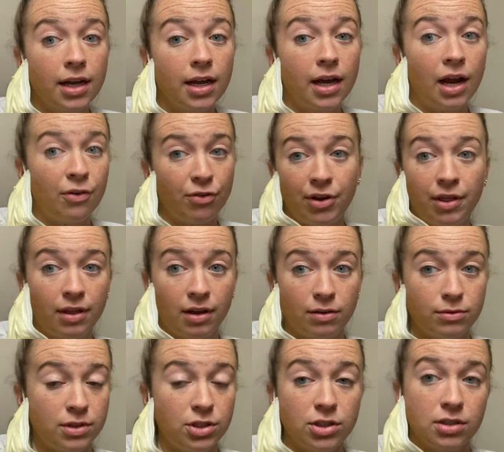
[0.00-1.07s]
Everything
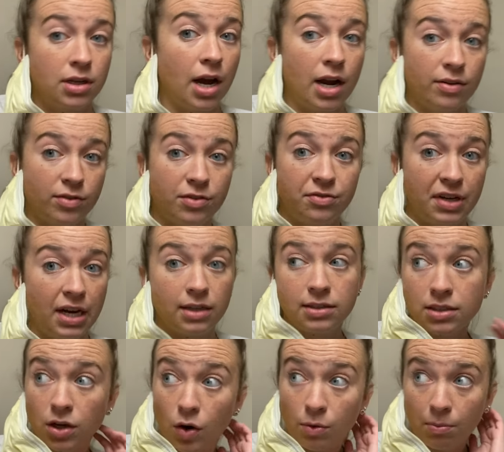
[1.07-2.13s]
was just kind of a
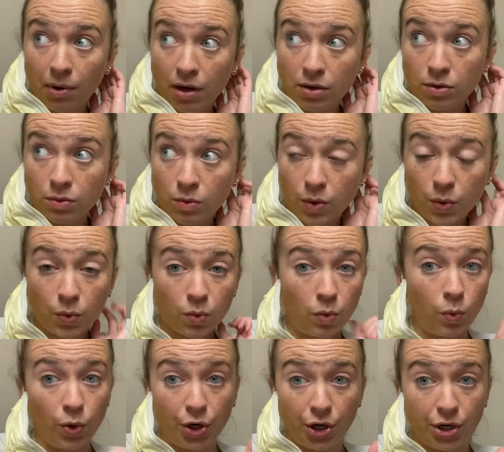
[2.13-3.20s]
fiasco, but
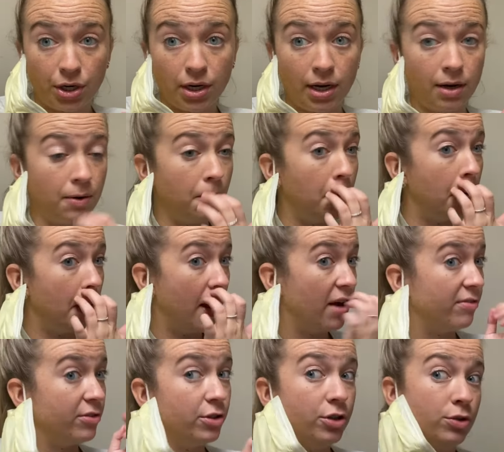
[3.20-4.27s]
we're good now.
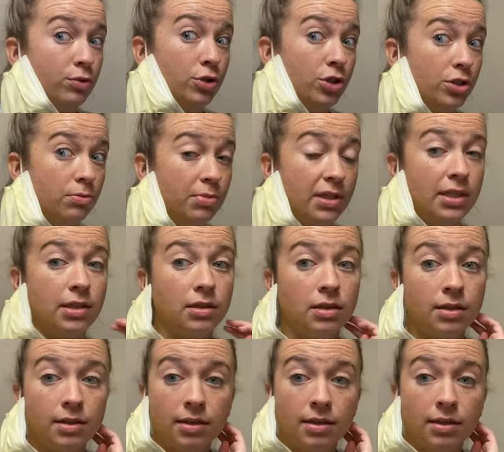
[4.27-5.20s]
Afternoon should be